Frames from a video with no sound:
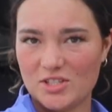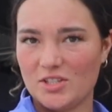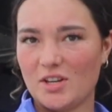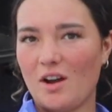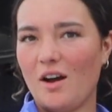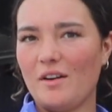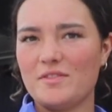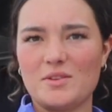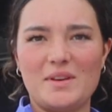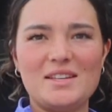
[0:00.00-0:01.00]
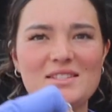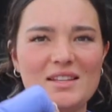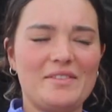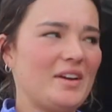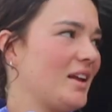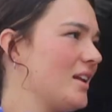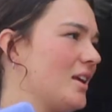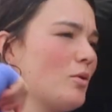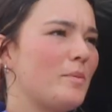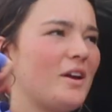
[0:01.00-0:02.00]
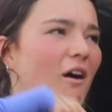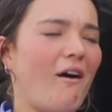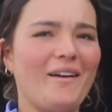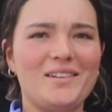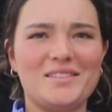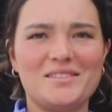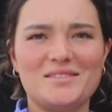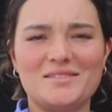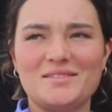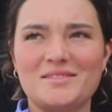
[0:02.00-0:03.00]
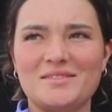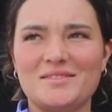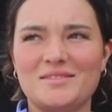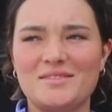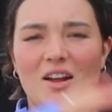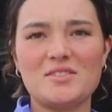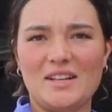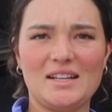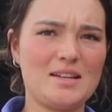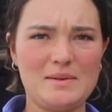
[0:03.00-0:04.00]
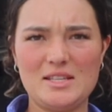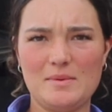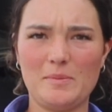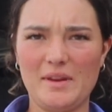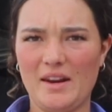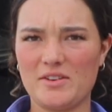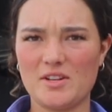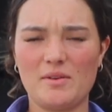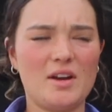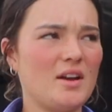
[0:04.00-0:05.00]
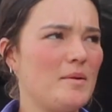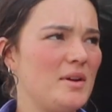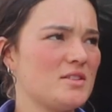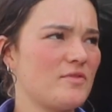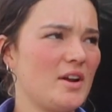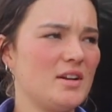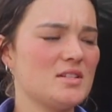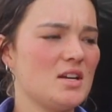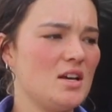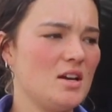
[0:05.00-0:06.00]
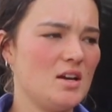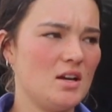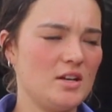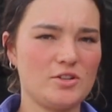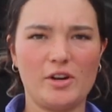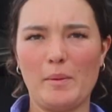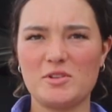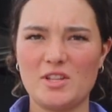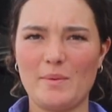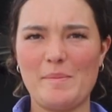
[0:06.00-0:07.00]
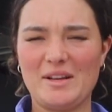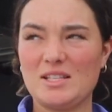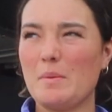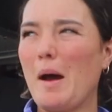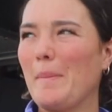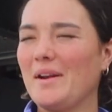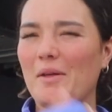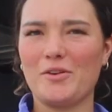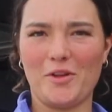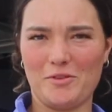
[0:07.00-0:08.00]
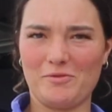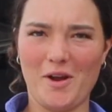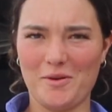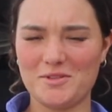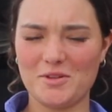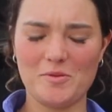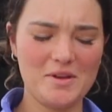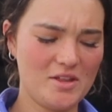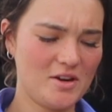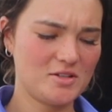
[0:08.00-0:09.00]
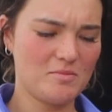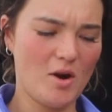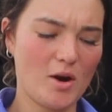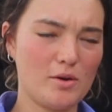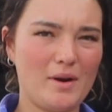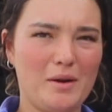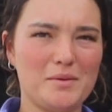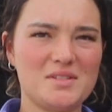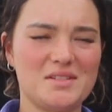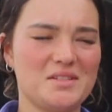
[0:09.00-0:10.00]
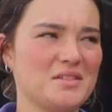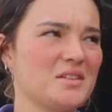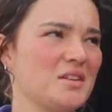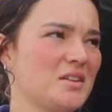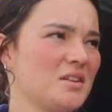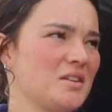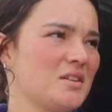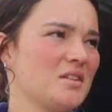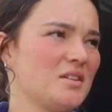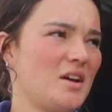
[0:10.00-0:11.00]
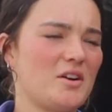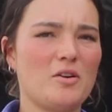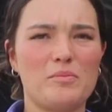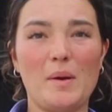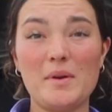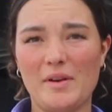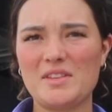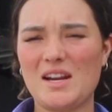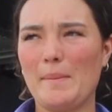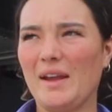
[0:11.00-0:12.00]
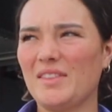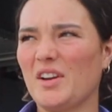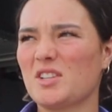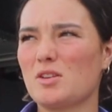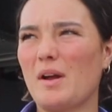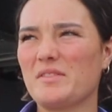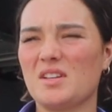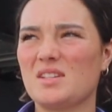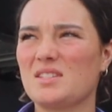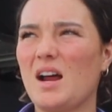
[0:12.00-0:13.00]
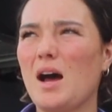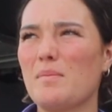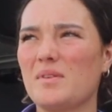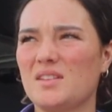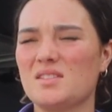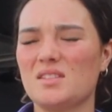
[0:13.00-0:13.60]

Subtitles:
just took off, so he's leaving. He will be gone. Next time I see him, he'll be in Arizona. Him and his friend, he's our neighbor, so they went and picked him up and now they're on the road. So they'll be there tomorrow around, I don't know, probably around the time I get there, because I'll have to like stop and